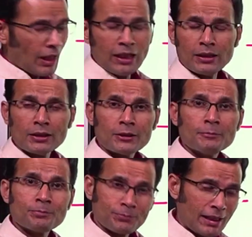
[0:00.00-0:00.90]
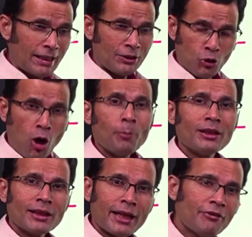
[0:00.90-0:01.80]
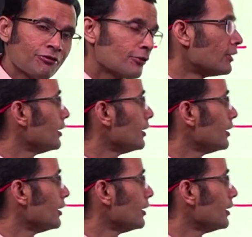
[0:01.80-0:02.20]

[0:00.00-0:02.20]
in normal life.